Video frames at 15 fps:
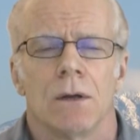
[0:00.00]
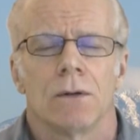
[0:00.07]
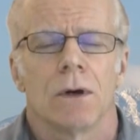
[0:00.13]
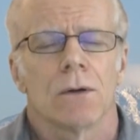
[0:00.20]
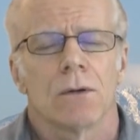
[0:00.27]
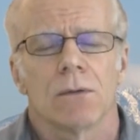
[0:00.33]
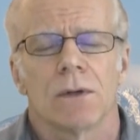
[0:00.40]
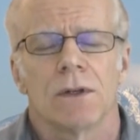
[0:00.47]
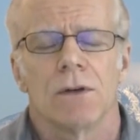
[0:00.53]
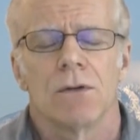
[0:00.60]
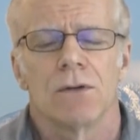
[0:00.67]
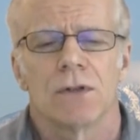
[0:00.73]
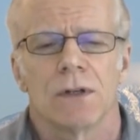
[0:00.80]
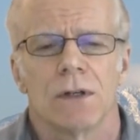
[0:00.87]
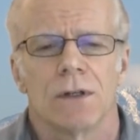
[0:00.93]
Not only you
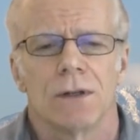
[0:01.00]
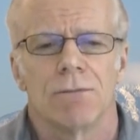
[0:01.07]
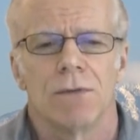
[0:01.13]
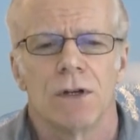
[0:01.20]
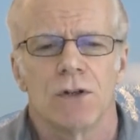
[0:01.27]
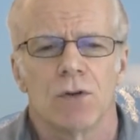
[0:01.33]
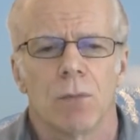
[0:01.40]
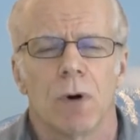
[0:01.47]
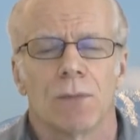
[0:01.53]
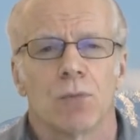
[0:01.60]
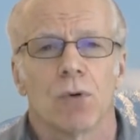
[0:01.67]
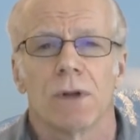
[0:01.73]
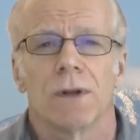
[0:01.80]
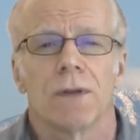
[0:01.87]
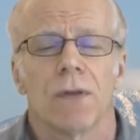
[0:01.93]
as an individual, but
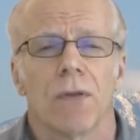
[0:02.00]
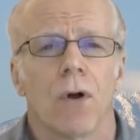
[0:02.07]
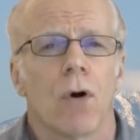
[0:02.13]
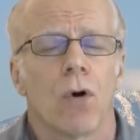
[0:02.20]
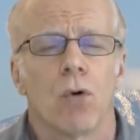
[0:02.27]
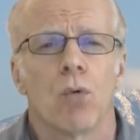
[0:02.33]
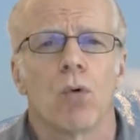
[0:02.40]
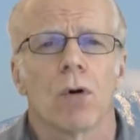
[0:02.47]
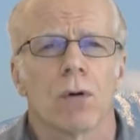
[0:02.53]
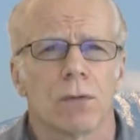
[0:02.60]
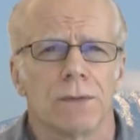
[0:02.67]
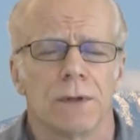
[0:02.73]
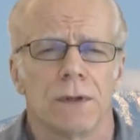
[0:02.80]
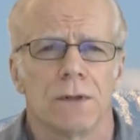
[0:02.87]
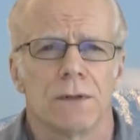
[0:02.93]
really that the whole
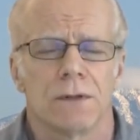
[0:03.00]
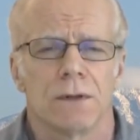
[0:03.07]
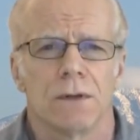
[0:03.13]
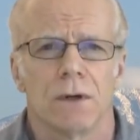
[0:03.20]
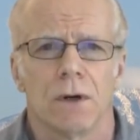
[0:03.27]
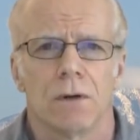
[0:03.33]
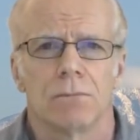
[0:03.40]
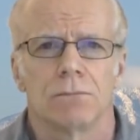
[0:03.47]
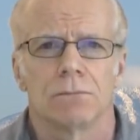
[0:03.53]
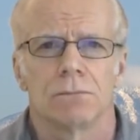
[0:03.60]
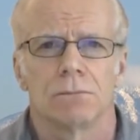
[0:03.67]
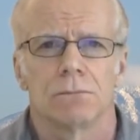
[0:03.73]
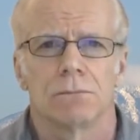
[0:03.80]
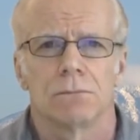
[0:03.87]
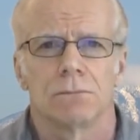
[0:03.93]
world needs to know.
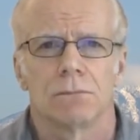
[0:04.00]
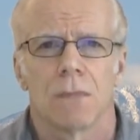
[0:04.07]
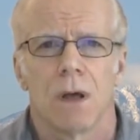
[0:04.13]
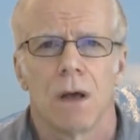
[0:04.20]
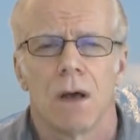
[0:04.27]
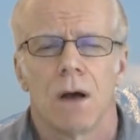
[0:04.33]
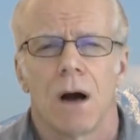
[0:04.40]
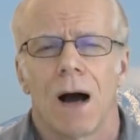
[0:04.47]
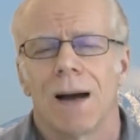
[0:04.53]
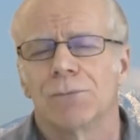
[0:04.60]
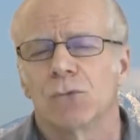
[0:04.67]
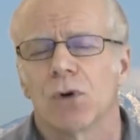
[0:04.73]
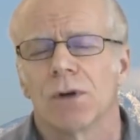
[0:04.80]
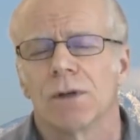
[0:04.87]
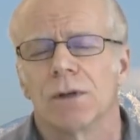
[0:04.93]

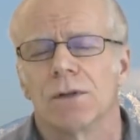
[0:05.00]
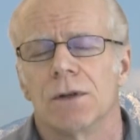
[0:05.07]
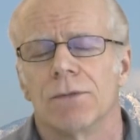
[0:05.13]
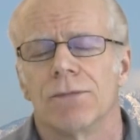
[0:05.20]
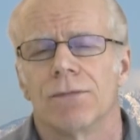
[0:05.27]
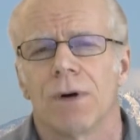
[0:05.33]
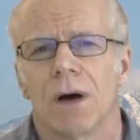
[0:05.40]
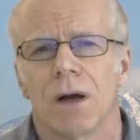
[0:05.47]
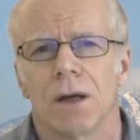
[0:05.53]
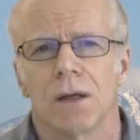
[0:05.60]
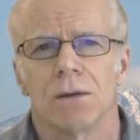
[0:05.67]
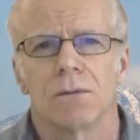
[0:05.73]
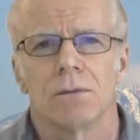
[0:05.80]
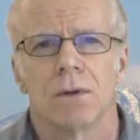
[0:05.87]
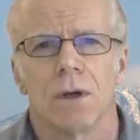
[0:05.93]
I'm going to
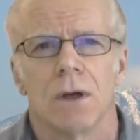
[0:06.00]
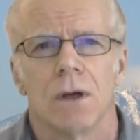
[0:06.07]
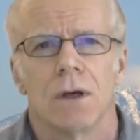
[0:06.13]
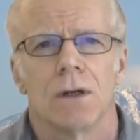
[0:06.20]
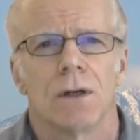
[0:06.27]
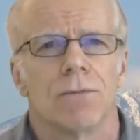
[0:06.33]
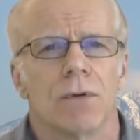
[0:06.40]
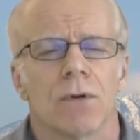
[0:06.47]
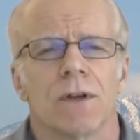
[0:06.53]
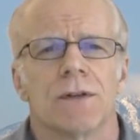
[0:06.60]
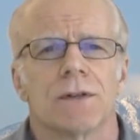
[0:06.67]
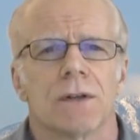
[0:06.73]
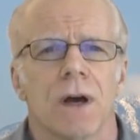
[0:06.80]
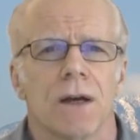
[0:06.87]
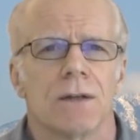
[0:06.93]
define in a very
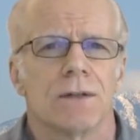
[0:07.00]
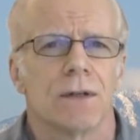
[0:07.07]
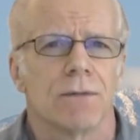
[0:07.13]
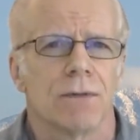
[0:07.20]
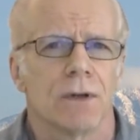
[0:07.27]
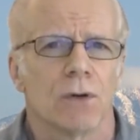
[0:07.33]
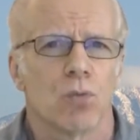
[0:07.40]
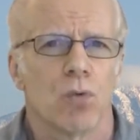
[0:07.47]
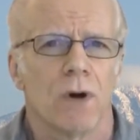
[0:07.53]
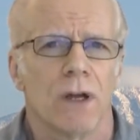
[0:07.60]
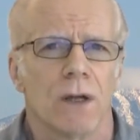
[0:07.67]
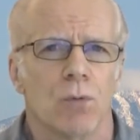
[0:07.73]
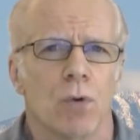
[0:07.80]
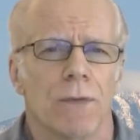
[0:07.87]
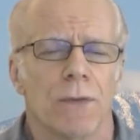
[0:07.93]
scientific
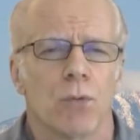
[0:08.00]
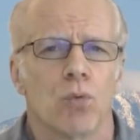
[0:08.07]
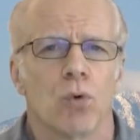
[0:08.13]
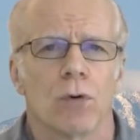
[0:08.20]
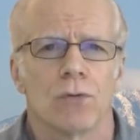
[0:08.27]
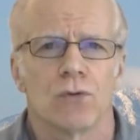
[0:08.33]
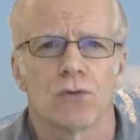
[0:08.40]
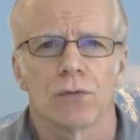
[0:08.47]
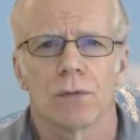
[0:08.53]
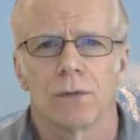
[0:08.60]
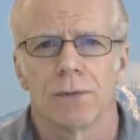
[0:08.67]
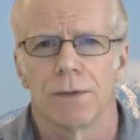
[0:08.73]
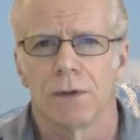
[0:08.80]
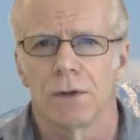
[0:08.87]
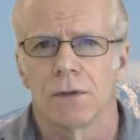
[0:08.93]
way what the word
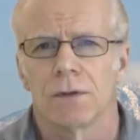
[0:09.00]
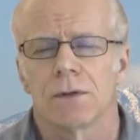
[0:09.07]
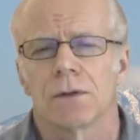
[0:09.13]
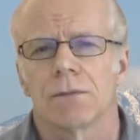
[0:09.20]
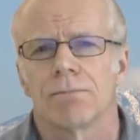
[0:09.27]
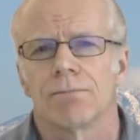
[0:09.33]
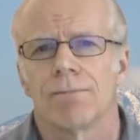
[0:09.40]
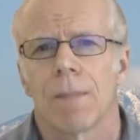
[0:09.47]
truth is.